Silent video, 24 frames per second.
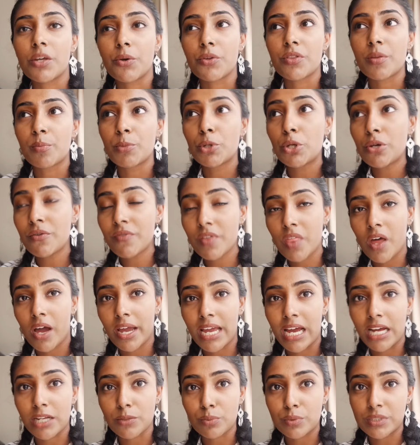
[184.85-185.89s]
So the maneuver that I
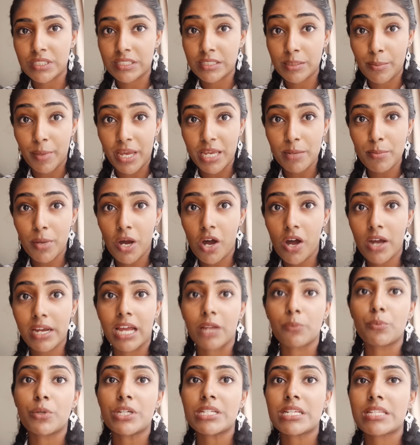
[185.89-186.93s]
had was the bay park,
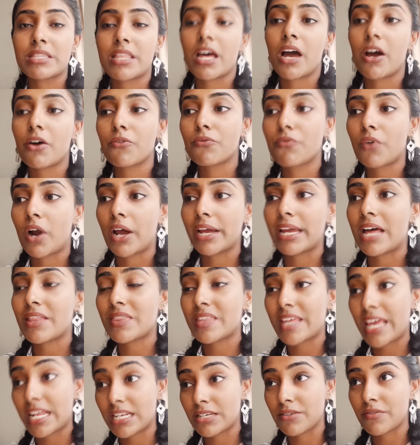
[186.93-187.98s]
and we did that right at
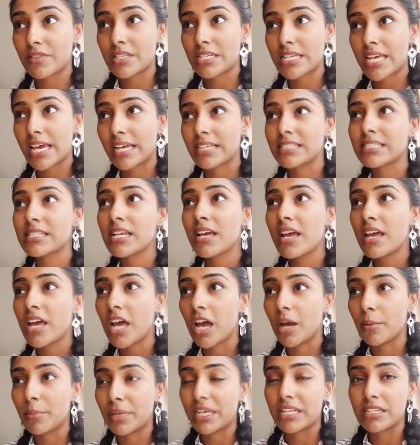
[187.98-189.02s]
the end of the test.
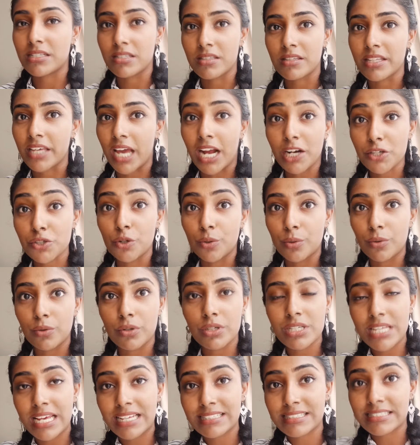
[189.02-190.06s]
In the actual
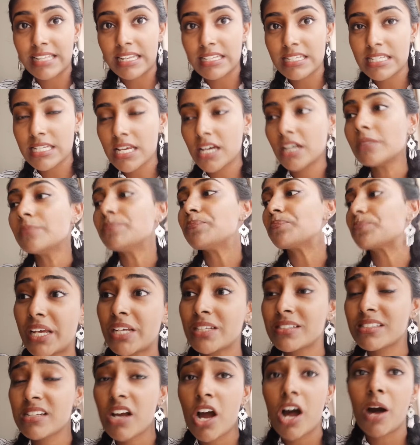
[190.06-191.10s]
test center.
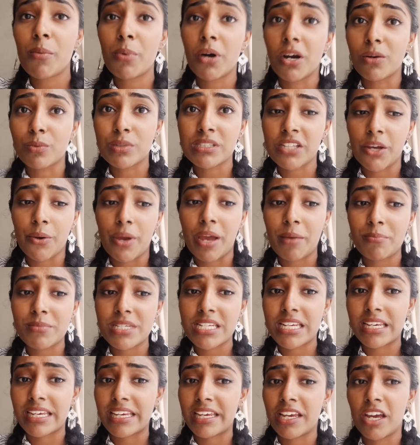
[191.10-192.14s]
Because the car park was so
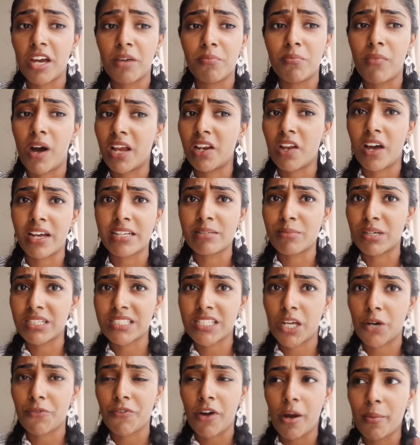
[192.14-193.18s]
empty, I lined
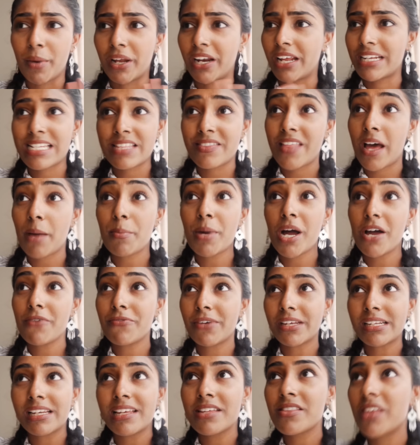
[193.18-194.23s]
myself up and I did that
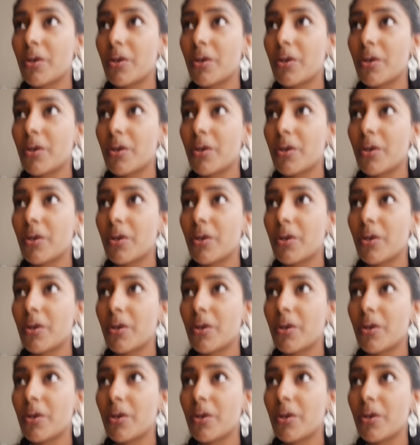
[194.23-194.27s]
perfectly.